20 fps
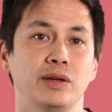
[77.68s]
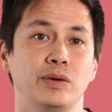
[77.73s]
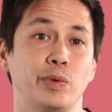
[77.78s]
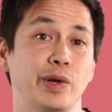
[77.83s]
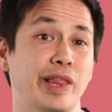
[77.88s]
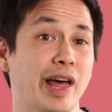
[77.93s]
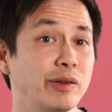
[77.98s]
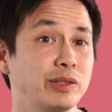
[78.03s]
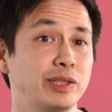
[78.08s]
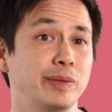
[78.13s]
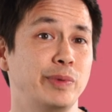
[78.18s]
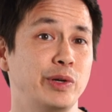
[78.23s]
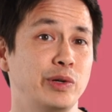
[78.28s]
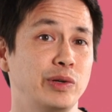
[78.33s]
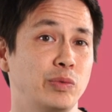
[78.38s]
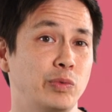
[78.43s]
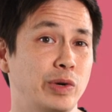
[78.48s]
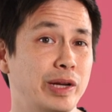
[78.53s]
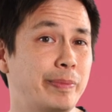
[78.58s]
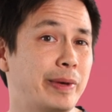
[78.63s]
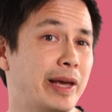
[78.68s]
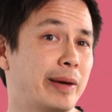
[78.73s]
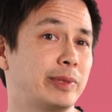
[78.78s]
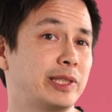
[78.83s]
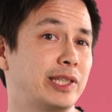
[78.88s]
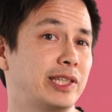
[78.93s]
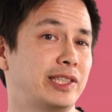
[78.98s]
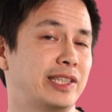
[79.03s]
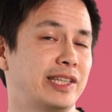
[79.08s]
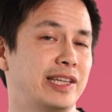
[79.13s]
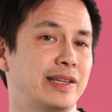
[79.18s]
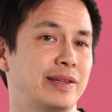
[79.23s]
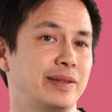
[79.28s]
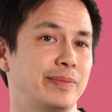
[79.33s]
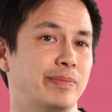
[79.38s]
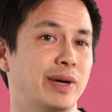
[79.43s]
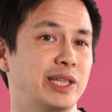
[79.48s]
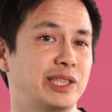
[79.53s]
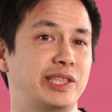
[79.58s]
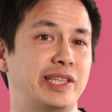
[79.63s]
Without a moon, we'd be able to see
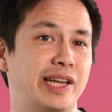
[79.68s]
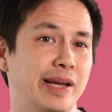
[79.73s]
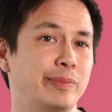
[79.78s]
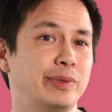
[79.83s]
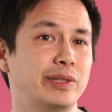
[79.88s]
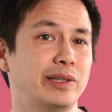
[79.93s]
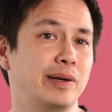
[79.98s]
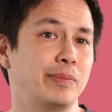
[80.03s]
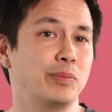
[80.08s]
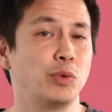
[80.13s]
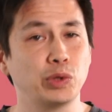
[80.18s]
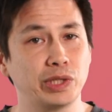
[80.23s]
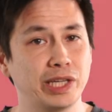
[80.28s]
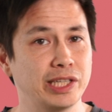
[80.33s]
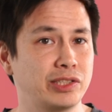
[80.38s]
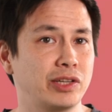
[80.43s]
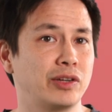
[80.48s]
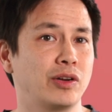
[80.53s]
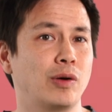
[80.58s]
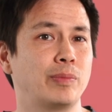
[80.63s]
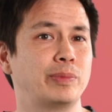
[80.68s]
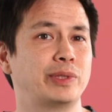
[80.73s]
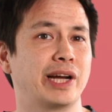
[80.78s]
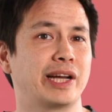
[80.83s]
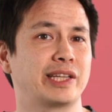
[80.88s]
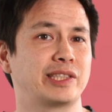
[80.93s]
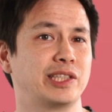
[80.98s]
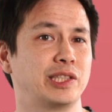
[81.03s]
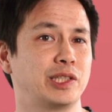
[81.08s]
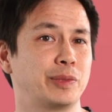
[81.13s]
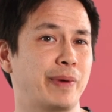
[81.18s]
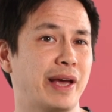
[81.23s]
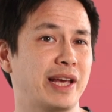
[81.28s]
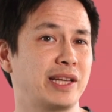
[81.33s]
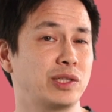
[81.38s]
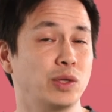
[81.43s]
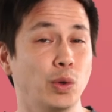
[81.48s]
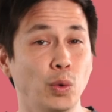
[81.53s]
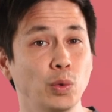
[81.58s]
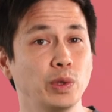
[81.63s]
much dimmer and more distant objects in
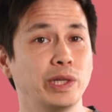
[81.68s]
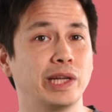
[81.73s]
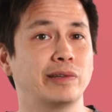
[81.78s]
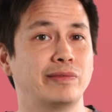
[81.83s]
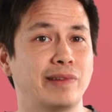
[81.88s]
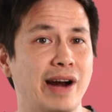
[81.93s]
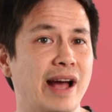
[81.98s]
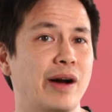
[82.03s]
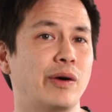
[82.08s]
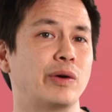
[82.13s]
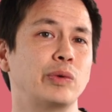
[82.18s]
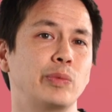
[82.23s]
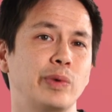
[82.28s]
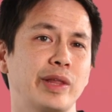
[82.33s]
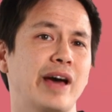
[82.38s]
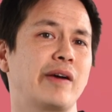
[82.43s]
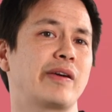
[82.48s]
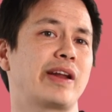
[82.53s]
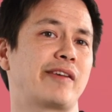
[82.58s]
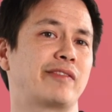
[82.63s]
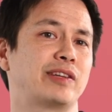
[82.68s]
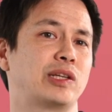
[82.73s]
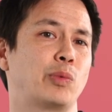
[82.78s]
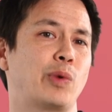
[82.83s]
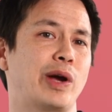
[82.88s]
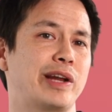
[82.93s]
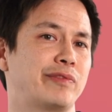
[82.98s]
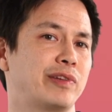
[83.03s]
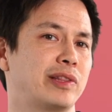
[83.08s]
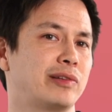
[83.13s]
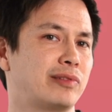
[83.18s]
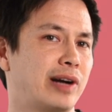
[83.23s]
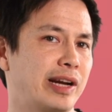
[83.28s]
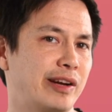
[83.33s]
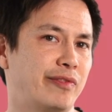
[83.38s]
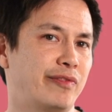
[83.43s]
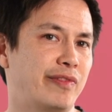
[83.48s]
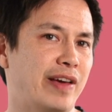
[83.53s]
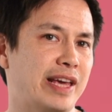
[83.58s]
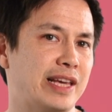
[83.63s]
space all year round without having to wait for the
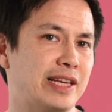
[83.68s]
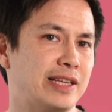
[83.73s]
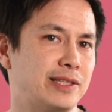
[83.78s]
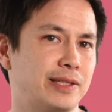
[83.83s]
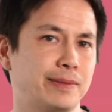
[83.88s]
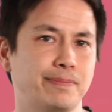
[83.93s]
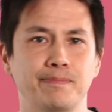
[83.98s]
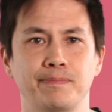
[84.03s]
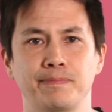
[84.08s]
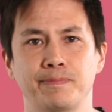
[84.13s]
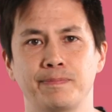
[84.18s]
right phase.